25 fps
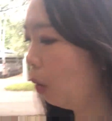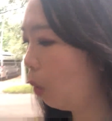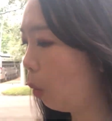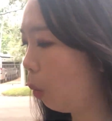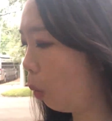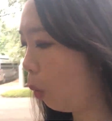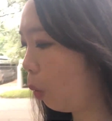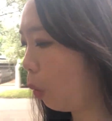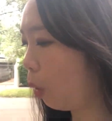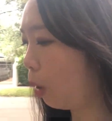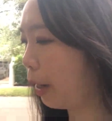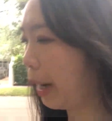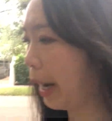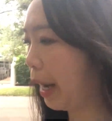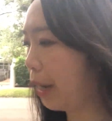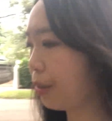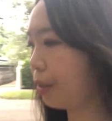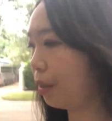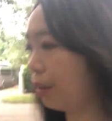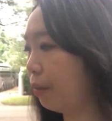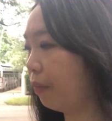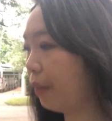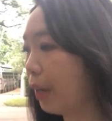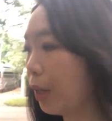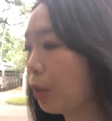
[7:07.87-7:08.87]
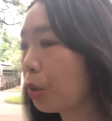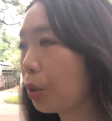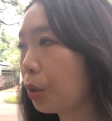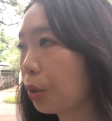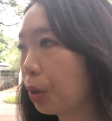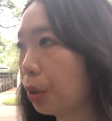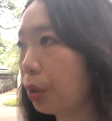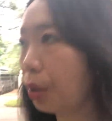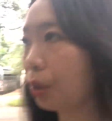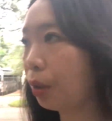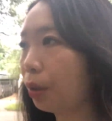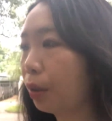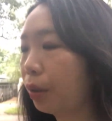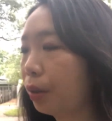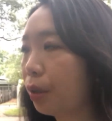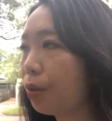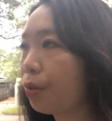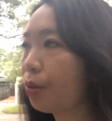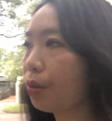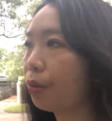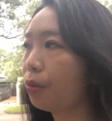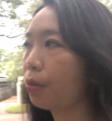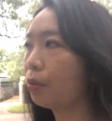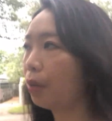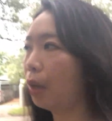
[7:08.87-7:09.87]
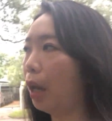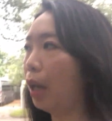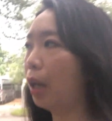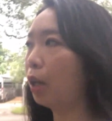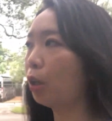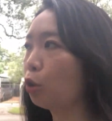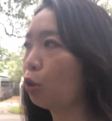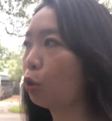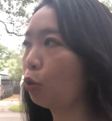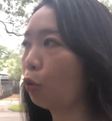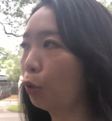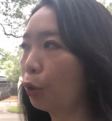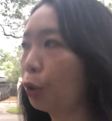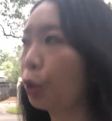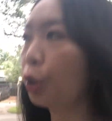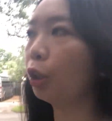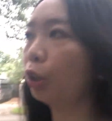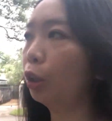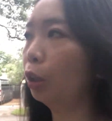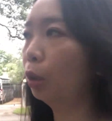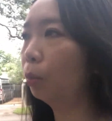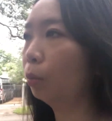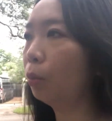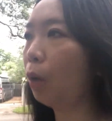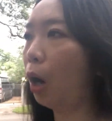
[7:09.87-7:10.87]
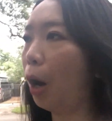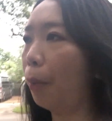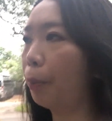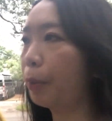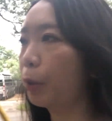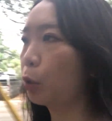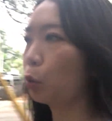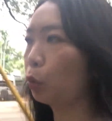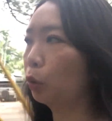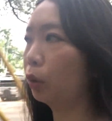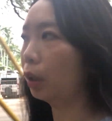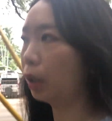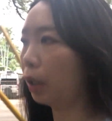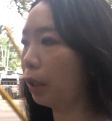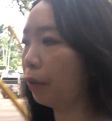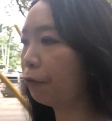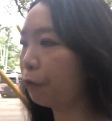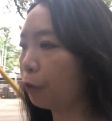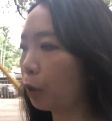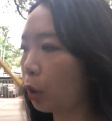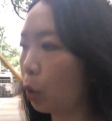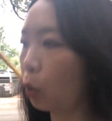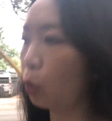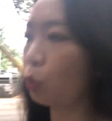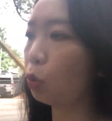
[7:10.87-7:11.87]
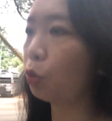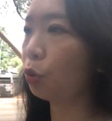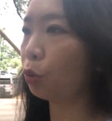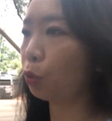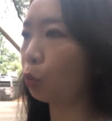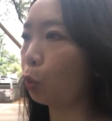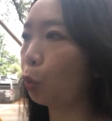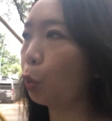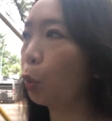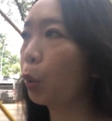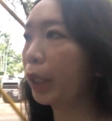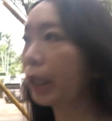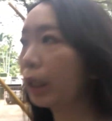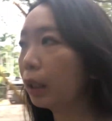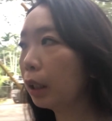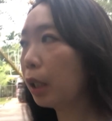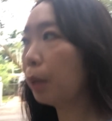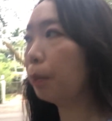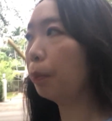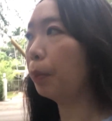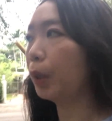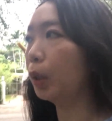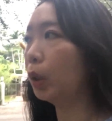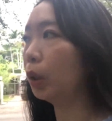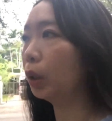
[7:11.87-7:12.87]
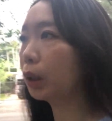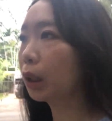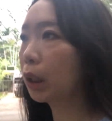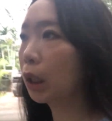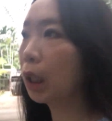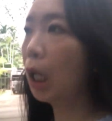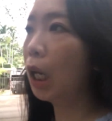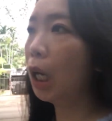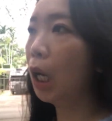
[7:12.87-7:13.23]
or as an investor, this is a short-term opportunity for you to quickly build